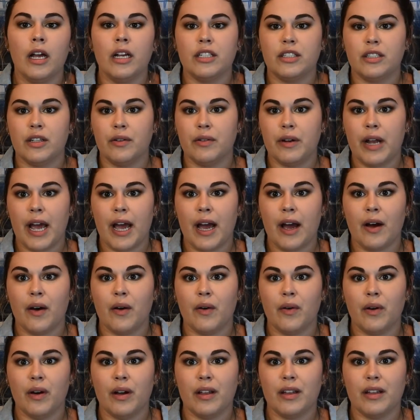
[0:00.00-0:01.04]
So
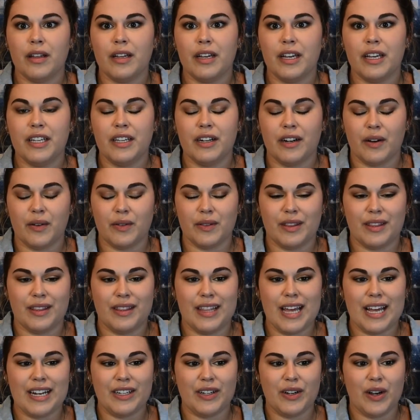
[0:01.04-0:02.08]
now, you know,
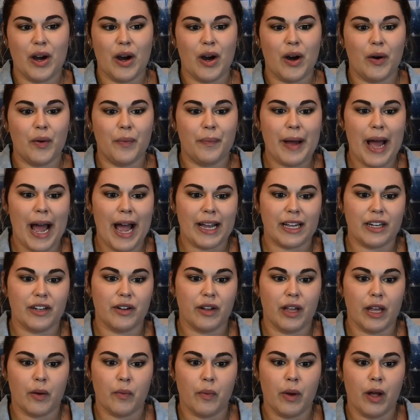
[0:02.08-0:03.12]
then you go back and you're like,